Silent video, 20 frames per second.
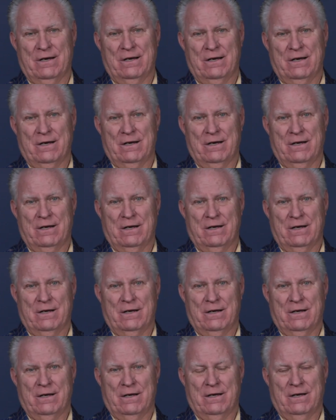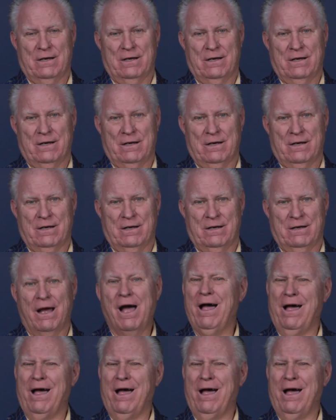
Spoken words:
Nobody speaks.